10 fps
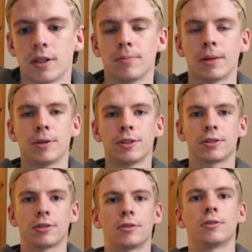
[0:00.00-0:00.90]
on my
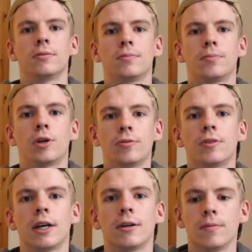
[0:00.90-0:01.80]
personal
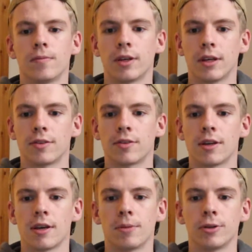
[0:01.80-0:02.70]
profile is
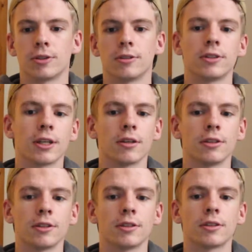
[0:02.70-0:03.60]
the emotional
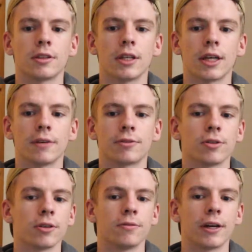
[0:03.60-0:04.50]
intelligence, and I've
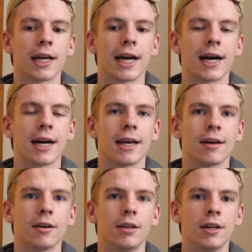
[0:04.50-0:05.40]
scored a very
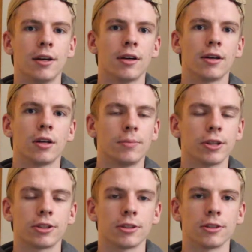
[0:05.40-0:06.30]
high
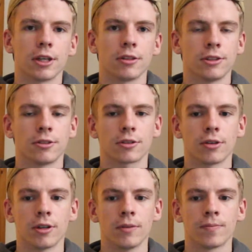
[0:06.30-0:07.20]
emotional intelligence
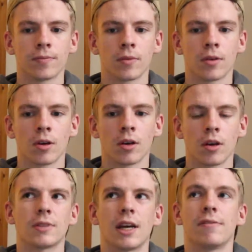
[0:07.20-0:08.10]
score.
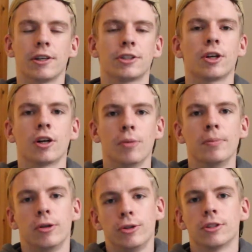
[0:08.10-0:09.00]
I have very strong
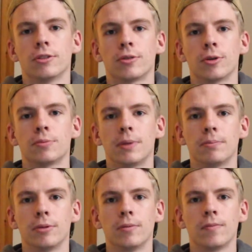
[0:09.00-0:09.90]
emotions towards
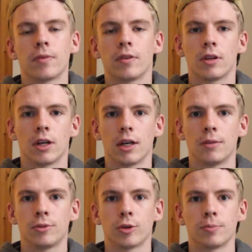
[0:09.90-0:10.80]
people,
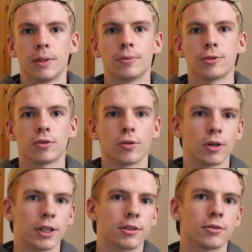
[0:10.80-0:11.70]
towards people's
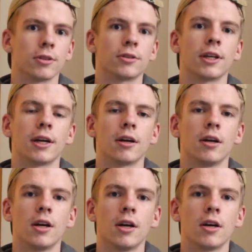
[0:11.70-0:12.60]
stories, towards their
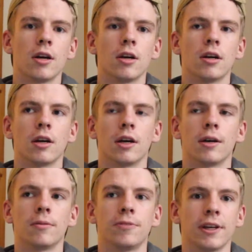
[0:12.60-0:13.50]

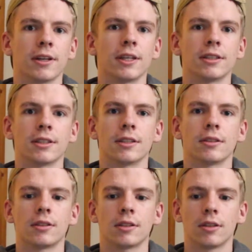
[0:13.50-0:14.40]
feelings, and